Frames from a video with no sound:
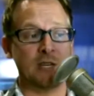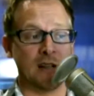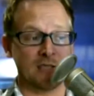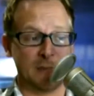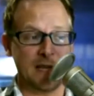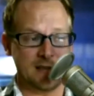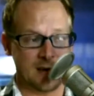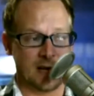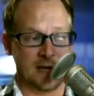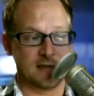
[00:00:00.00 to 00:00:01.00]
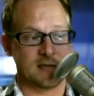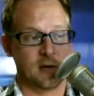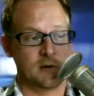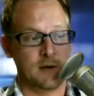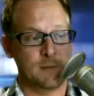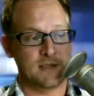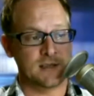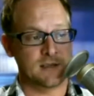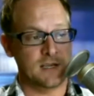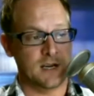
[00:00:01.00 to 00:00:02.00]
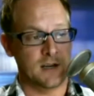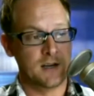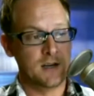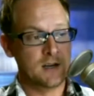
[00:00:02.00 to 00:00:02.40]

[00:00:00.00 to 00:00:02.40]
dollar spent on it, so it makes it the uh,